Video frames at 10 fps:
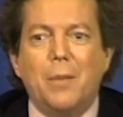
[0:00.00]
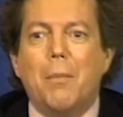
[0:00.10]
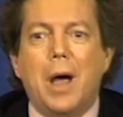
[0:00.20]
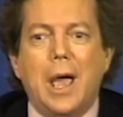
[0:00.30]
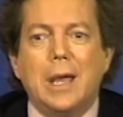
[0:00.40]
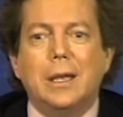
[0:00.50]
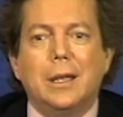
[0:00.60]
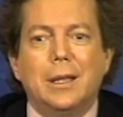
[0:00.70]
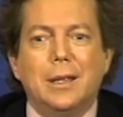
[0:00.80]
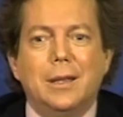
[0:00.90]
the mind
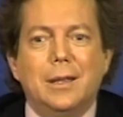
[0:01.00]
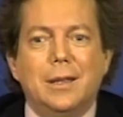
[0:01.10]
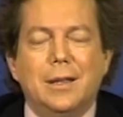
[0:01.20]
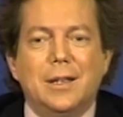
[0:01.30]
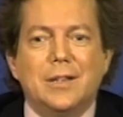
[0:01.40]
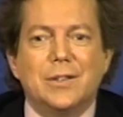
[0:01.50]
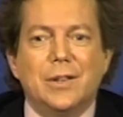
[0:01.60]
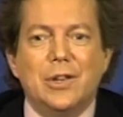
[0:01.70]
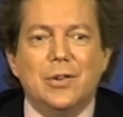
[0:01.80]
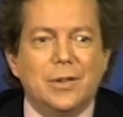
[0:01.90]
so
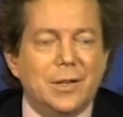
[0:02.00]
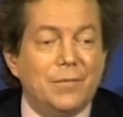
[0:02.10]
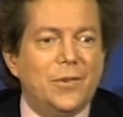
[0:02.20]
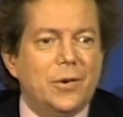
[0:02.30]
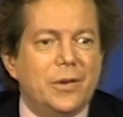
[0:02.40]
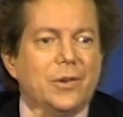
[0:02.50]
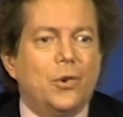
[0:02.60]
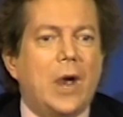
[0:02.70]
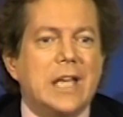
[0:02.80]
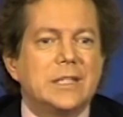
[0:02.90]
that you can come forward and
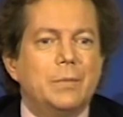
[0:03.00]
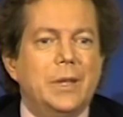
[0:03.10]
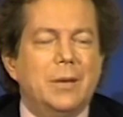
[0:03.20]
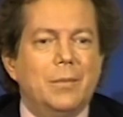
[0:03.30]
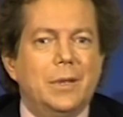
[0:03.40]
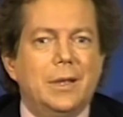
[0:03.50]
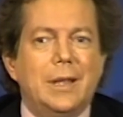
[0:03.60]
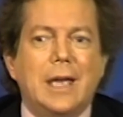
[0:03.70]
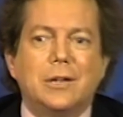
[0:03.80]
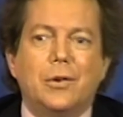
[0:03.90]
grasp them, and
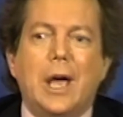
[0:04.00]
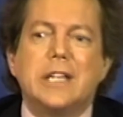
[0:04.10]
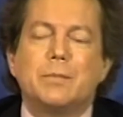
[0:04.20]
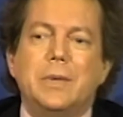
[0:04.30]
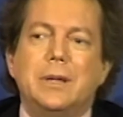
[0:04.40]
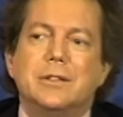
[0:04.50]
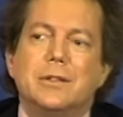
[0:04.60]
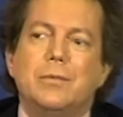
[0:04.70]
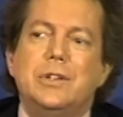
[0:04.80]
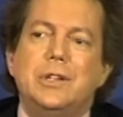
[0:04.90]
that grasping is
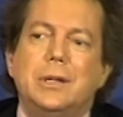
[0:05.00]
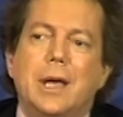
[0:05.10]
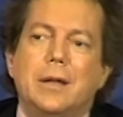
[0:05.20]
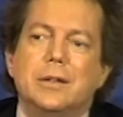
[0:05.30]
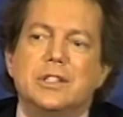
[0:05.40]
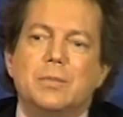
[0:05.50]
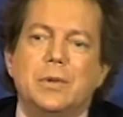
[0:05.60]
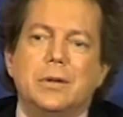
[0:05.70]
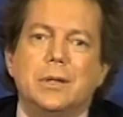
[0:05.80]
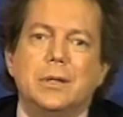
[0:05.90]
the reaching out in spirit.